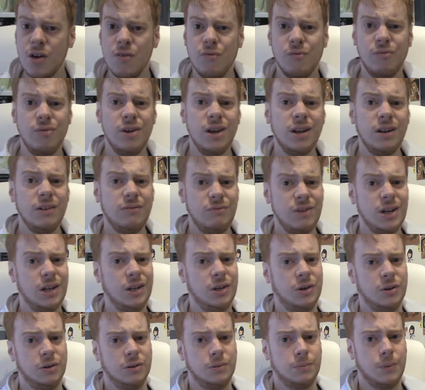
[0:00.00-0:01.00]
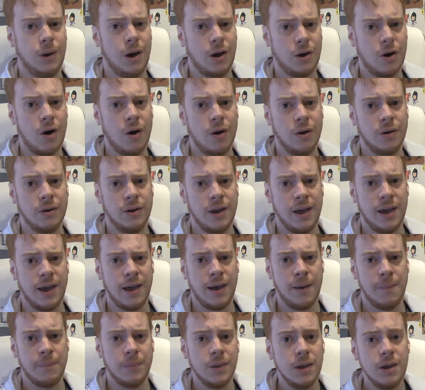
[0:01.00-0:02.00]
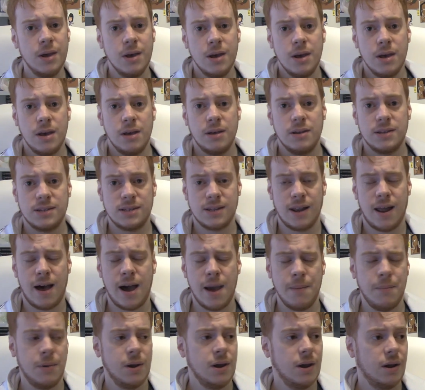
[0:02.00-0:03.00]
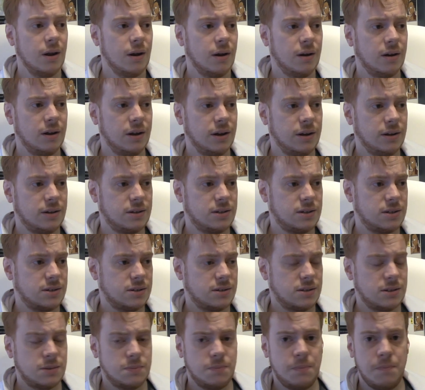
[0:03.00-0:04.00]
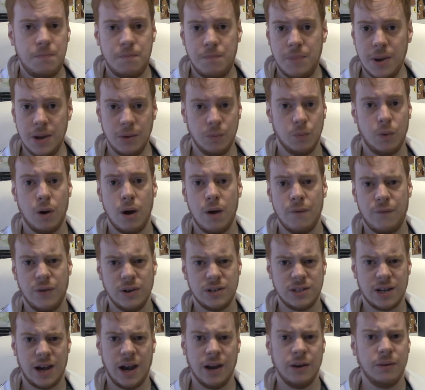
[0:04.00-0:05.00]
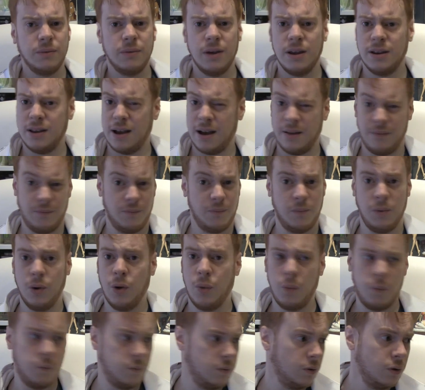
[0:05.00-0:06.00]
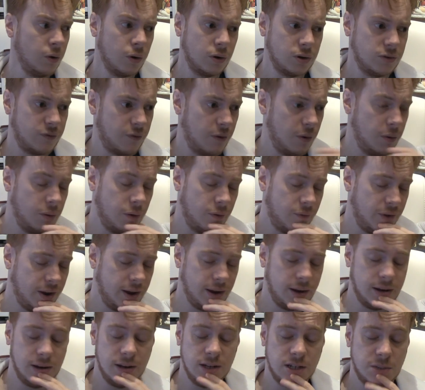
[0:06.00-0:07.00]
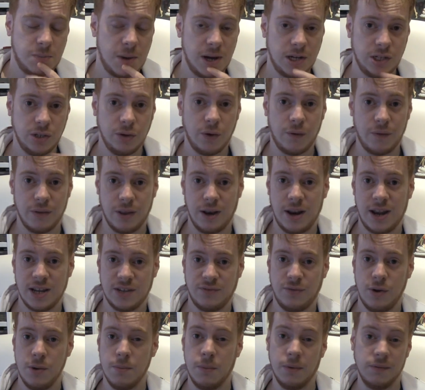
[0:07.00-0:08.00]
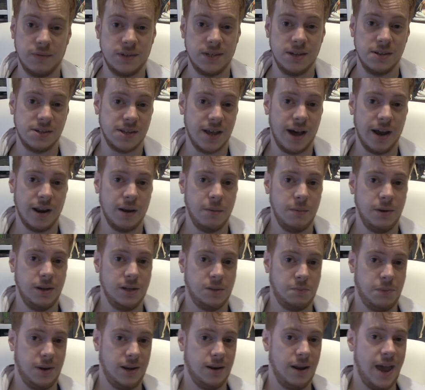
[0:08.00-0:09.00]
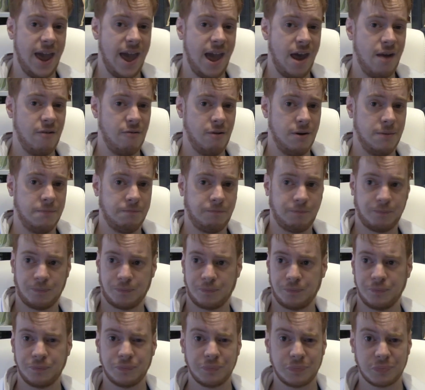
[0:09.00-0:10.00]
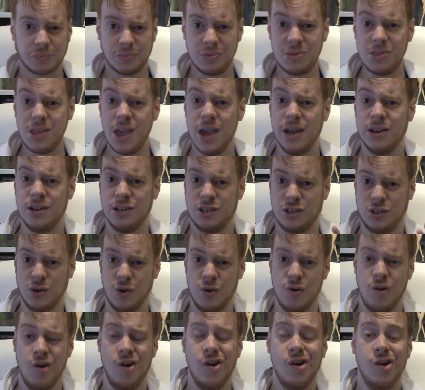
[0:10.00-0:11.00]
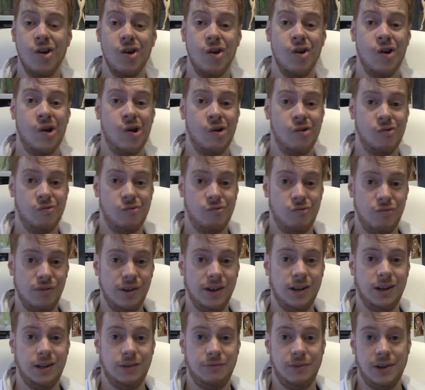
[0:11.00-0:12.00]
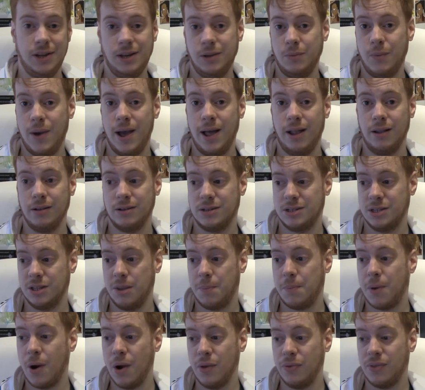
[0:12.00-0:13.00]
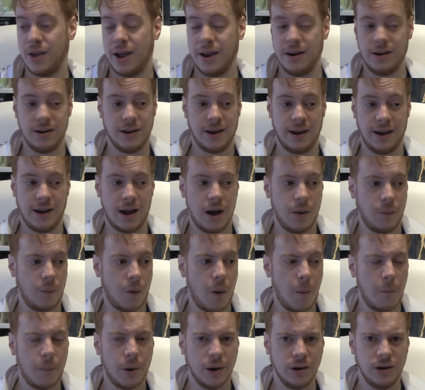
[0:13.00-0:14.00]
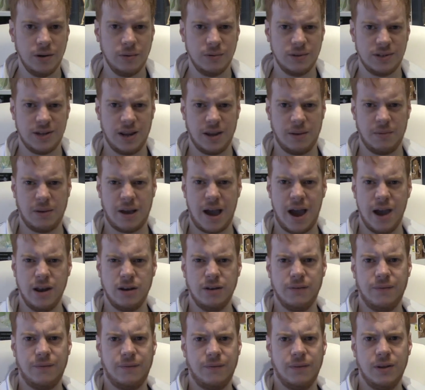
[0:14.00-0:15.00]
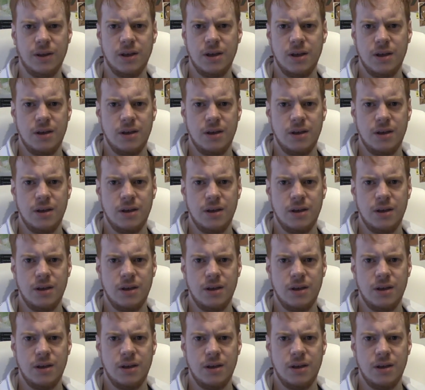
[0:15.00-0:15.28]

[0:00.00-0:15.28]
Really, really good work on um, Slime. It's been worth it. I, I've look, looked through the thing, and especially over the last few months since the anime has been airing, it has done really, really well to the point that uh, at one point it was like kind of